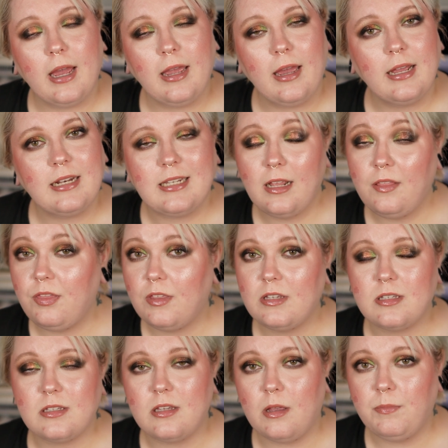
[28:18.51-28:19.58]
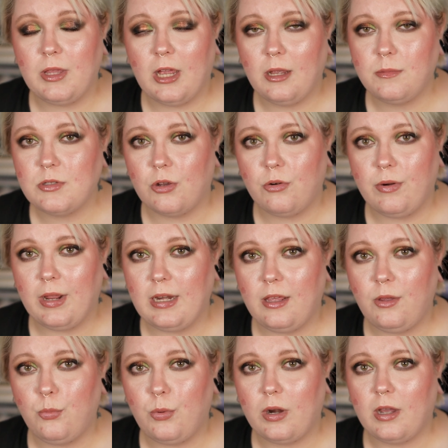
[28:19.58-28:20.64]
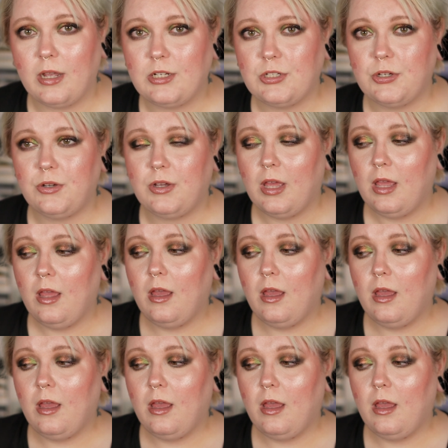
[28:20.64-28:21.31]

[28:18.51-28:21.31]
I did this sometimes already where I took